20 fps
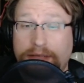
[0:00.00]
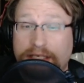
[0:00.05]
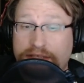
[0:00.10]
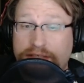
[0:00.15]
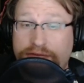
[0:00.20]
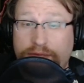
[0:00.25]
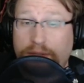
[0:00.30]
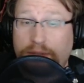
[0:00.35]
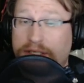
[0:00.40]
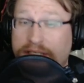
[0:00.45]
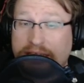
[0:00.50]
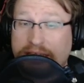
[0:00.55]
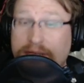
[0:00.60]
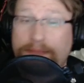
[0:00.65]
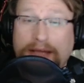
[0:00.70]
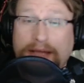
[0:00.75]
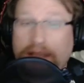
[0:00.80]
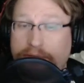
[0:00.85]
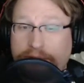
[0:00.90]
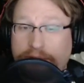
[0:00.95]
My recommendation for the week,
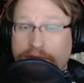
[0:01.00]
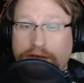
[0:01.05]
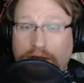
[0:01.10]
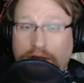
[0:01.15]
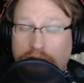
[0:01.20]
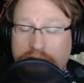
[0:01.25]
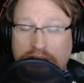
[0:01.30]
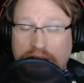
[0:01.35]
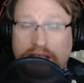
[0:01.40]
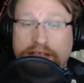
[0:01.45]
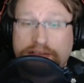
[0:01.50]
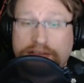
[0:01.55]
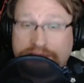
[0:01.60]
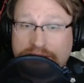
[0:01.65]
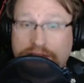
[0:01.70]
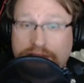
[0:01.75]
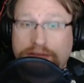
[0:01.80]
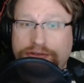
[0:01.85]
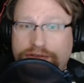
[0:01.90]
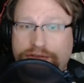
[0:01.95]
get Battlefield
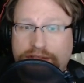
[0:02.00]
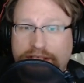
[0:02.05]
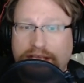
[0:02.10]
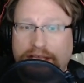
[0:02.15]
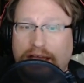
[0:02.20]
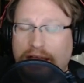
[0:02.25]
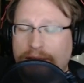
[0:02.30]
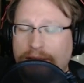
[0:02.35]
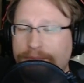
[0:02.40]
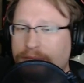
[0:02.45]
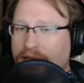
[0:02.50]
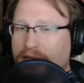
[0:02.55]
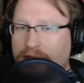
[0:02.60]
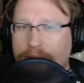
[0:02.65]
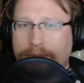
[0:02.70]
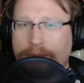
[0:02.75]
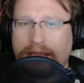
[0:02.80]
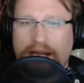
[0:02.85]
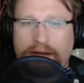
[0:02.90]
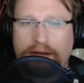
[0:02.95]
Hardline. Seriously, I'm
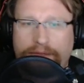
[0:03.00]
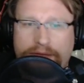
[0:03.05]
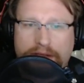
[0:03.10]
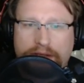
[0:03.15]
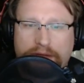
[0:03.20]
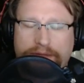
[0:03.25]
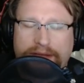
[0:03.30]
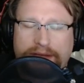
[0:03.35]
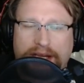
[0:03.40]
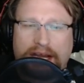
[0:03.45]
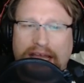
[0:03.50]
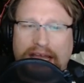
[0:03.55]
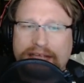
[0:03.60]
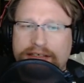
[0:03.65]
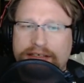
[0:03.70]
not a Battlefield